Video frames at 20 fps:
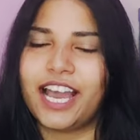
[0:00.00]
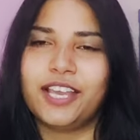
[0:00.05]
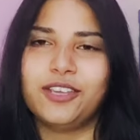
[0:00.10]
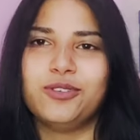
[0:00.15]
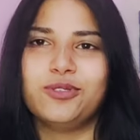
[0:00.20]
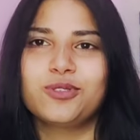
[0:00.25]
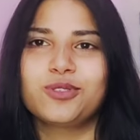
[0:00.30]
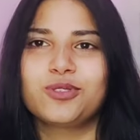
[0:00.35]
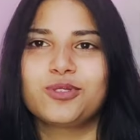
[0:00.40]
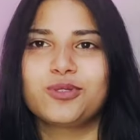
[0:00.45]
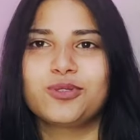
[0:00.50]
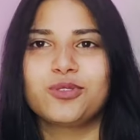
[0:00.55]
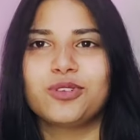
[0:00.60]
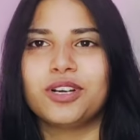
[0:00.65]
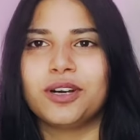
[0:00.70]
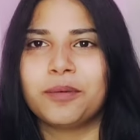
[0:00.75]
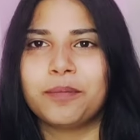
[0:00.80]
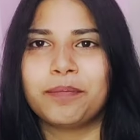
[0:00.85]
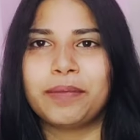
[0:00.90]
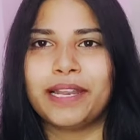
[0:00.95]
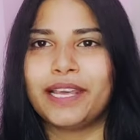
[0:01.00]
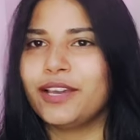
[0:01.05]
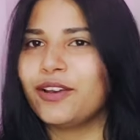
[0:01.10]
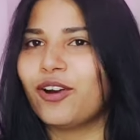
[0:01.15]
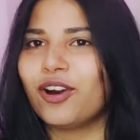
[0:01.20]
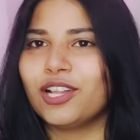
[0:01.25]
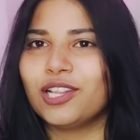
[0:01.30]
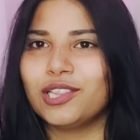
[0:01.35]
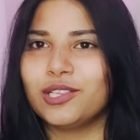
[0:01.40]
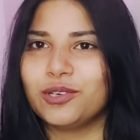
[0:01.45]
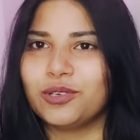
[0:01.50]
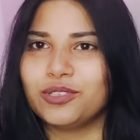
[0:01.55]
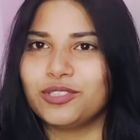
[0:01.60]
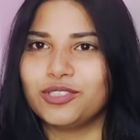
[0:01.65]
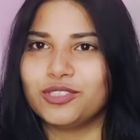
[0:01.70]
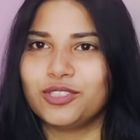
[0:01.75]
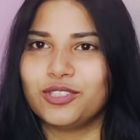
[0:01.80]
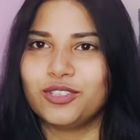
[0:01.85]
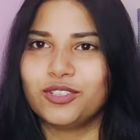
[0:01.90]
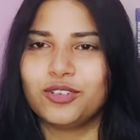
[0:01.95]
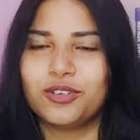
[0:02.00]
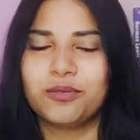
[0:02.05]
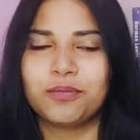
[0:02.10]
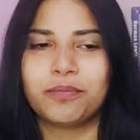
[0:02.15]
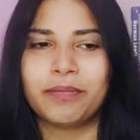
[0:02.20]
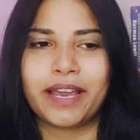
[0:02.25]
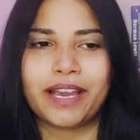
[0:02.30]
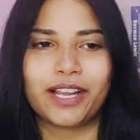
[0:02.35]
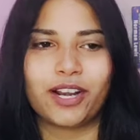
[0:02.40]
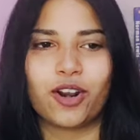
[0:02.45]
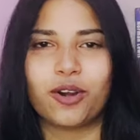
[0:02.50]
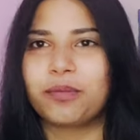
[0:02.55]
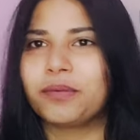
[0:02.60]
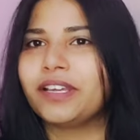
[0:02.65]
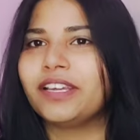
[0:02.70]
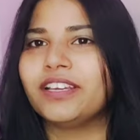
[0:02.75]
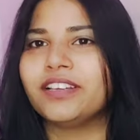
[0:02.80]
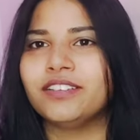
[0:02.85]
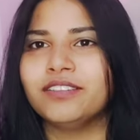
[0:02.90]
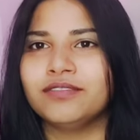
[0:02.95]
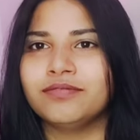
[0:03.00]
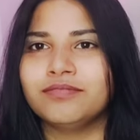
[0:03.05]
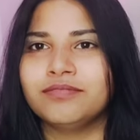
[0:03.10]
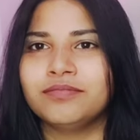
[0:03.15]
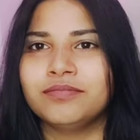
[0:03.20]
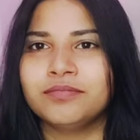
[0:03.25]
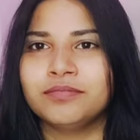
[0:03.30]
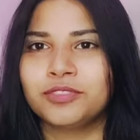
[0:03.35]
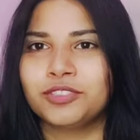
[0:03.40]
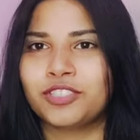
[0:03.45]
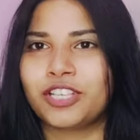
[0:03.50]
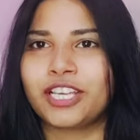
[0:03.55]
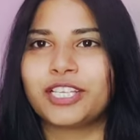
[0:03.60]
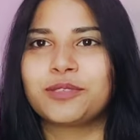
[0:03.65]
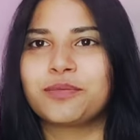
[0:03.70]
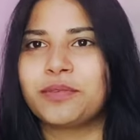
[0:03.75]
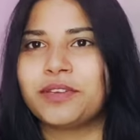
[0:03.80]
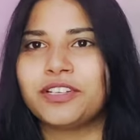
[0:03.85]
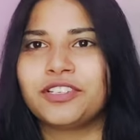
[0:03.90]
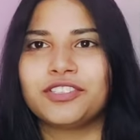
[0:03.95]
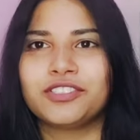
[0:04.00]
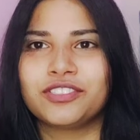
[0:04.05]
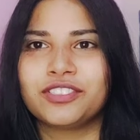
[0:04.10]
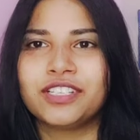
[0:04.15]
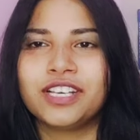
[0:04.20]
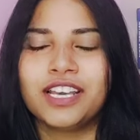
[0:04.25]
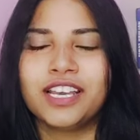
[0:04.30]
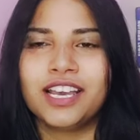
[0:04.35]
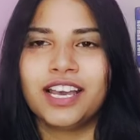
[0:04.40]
used to play all those, you know, background mein Shakespeare's